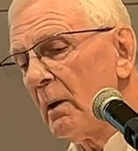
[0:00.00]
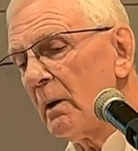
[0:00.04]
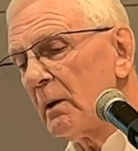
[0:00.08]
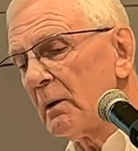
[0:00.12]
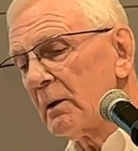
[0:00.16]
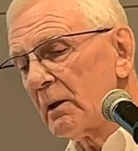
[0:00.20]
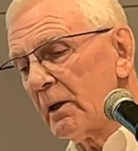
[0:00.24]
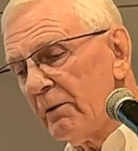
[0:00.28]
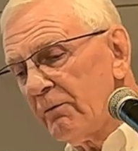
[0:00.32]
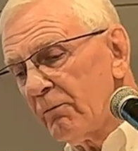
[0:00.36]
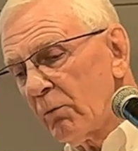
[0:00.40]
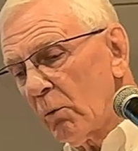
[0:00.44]

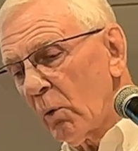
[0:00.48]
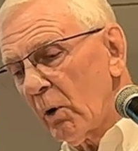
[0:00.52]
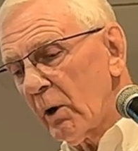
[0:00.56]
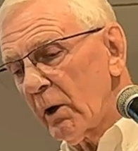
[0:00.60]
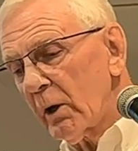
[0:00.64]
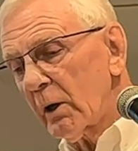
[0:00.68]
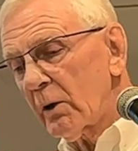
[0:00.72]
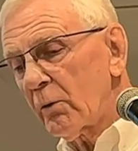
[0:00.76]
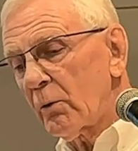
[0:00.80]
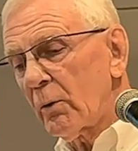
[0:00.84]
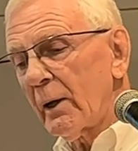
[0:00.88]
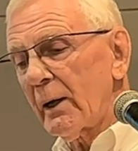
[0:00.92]
Live-work
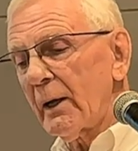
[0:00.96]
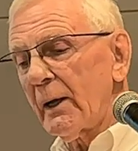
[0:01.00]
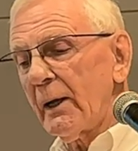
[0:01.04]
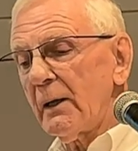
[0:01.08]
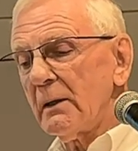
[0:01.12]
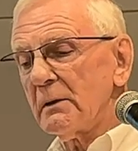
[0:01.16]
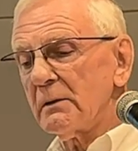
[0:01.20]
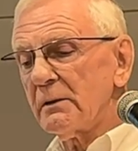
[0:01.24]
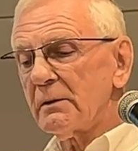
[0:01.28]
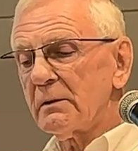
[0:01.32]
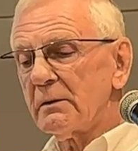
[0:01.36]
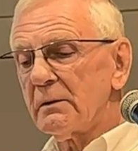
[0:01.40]

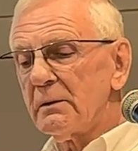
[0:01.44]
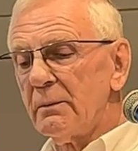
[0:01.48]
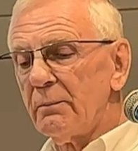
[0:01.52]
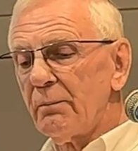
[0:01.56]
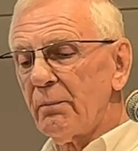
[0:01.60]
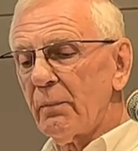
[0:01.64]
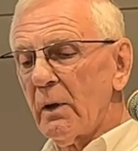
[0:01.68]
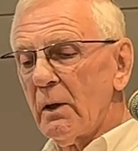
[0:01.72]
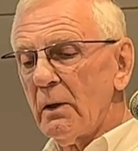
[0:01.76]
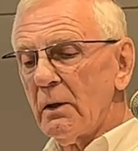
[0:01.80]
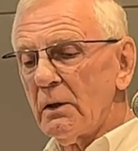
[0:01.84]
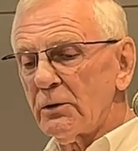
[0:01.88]
dwellings,
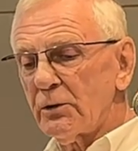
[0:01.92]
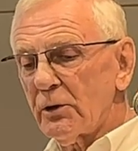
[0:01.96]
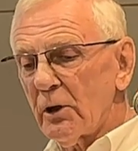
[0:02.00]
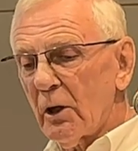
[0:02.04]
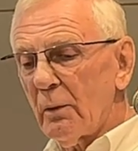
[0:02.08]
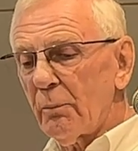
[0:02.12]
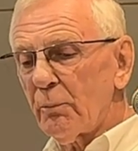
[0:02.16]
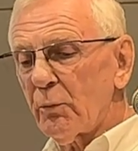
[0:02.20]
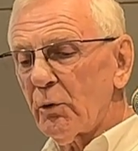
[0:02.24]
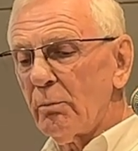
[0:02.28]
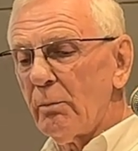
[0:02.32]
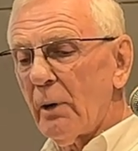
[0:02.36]

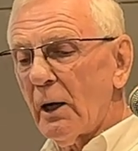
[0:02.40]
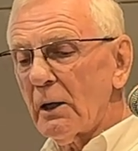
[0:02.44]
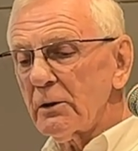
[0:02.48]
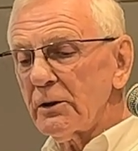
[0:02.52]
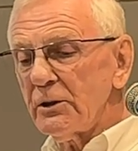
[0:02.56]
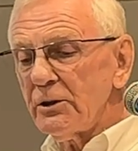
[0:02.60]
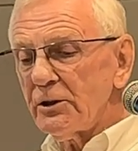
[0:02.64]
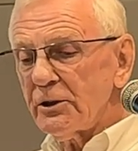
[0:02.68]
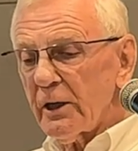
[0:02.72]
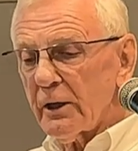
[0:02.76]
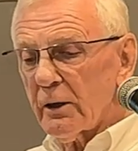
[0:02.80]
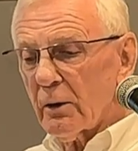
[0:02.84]
shops,
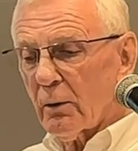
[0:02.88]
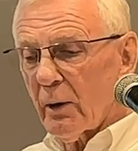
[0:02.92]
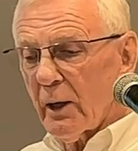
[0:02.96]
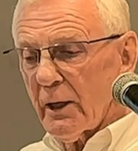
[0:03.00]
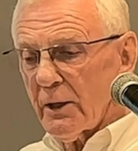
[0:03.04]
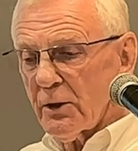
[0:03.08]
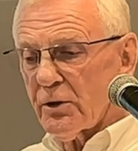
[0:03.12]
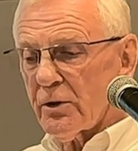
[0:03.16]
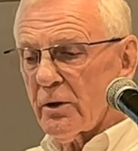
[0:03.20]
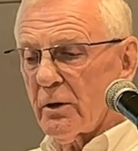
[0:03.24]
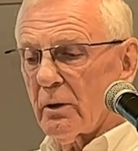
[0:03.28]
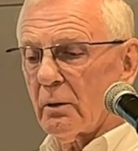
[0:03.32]

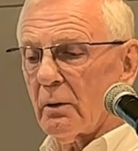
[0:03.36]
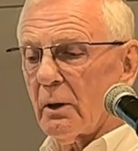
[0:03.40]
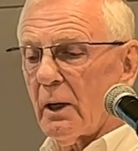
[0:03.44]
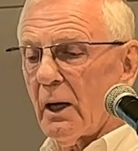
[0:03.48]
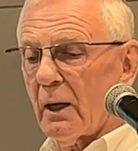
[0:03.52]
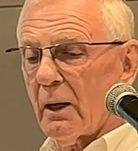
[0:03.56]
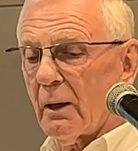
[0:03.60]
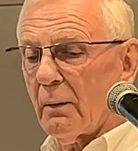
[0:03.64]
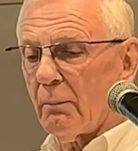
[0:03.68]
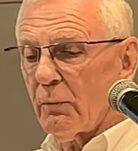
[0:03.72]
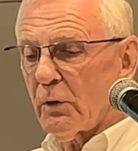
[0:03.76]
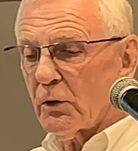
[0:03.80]

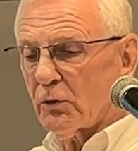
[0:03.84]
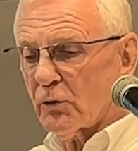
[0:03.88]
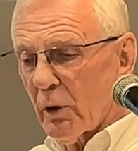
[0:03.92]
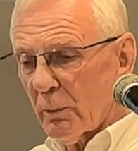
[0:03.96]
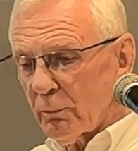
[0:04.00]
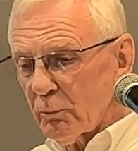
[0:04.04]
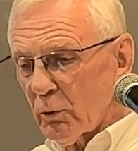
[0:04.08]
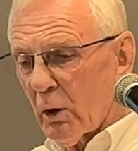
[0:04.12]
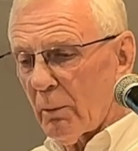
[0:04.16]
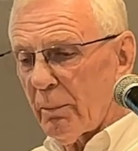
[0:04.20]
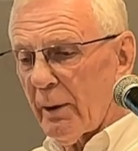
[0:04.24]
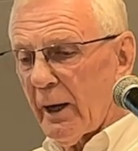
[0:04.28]
multi-generational
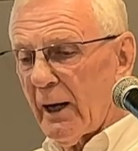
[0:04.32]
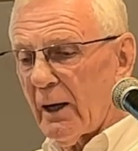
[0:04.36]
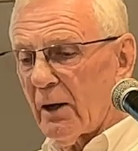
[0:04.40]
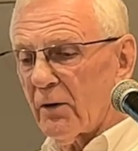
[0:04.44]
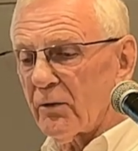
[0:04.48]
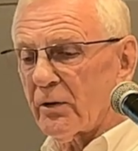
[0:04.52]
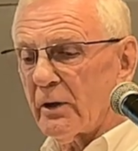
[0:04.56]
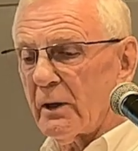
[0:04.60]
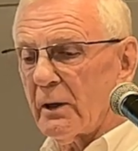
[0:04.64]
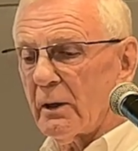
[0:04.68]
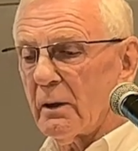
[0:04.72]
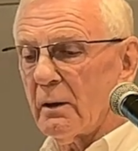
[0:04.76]
shop-top
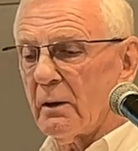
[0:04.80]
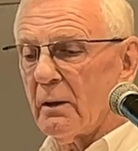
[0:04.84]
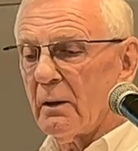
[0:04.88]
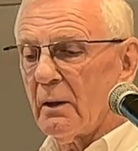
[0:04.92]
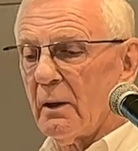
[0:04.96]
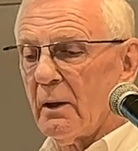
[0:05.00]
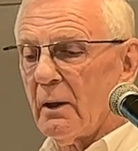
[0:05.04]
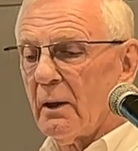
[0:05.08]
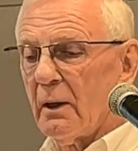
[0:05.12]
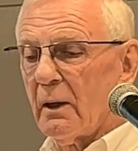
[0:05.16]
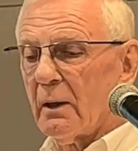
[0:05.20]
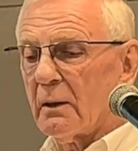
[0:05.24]
housing,
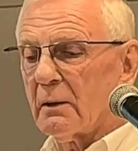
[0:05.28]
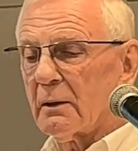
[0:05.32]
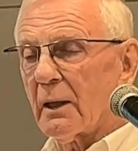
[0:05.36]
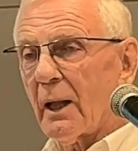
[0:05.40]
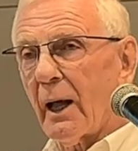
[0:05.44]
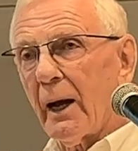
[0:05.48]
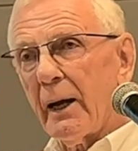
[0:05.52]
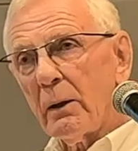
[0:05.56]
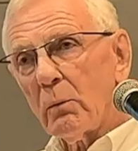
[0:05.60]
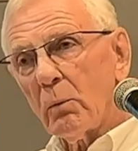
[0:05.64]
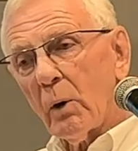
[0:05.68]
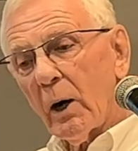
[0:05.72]

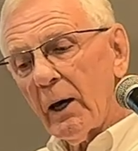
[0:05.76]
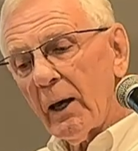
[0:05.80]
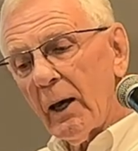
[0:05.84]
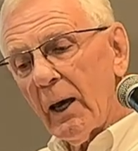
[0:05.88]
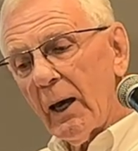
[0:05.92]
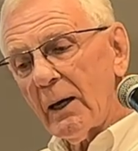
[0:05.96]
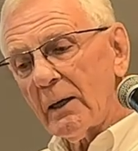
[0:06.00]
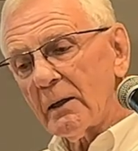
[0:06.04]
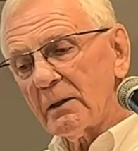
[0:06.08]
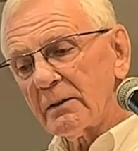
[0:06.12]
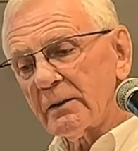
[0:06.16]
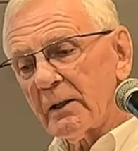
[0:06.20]
laneway
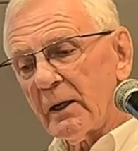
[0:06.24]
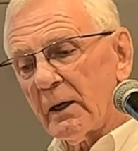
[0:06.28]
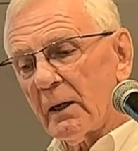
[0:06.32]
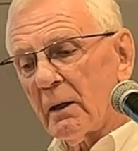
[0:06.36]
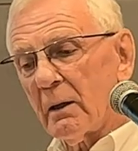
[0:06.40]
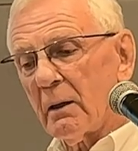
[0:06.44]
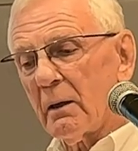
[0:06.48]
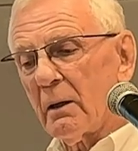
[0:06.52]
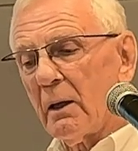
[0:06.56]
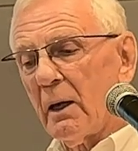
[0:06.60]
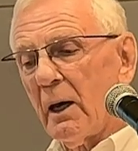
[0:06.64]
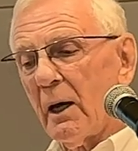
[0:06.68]
housing,
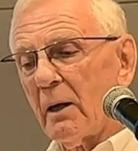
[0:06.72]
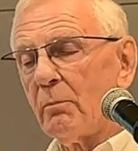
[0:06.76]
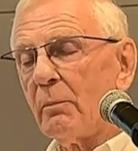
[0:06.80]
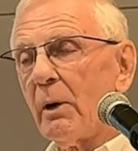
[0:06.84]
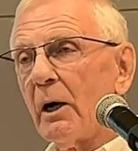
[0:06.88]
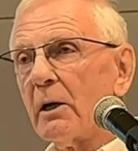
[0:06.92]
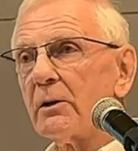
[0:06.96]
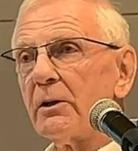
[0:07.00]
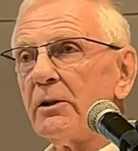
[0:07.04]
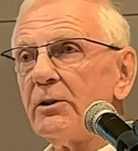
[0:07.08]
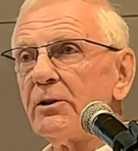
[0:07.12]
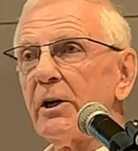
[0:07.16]
and
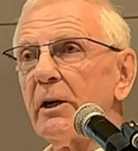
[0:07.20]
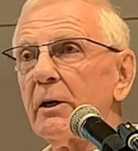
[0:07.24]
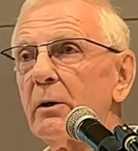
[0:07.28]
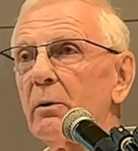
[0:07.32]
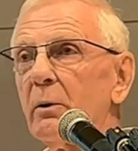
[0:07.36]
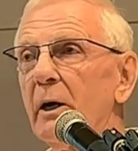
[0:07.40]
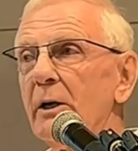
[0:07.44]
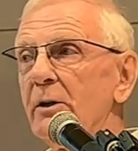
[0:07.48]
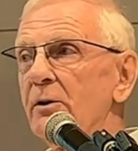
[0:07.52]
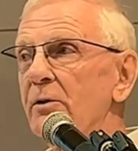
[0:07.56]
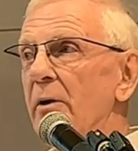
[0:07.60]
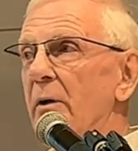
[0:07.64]

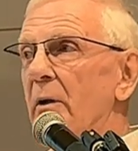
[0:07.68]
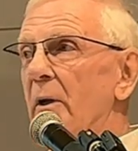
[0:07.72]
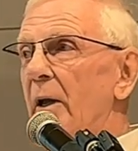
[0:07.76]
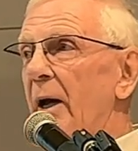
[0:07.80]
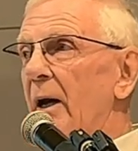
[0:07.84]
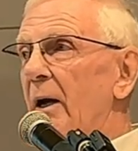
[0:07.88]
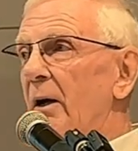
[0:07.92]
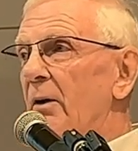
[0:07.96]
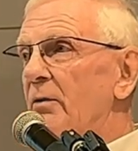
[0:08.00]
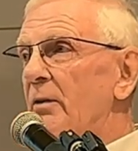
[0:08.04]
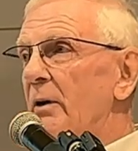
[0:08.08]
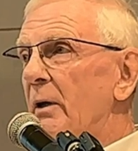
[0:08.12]
multi-generational
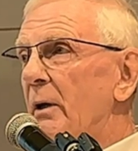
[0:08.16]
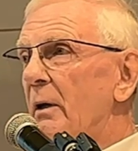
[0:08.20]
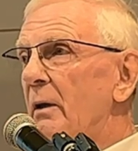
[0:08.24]
housing.